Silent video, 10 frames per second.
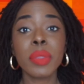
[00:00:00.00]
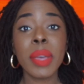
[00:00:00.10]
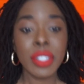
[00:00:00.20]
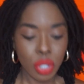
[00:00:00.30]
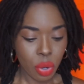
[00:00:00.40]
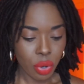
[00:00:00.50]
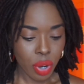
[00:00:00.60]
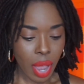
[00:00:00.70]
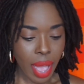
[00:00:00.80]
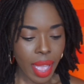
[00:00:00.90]
With my
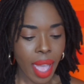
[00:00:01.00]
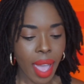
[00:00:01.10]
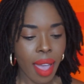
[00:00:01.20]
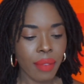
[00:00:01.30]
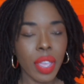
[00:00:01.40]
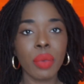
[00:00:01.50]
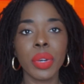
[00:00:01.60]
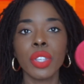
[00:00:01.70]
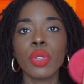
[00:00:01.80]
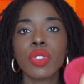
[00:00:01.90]
toner, I have a
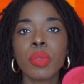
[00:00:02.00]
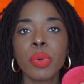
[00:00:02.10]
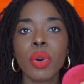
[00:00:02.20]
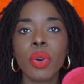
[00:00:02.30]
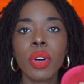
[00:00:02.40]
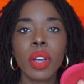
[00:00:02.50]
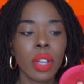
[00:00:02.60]
reusable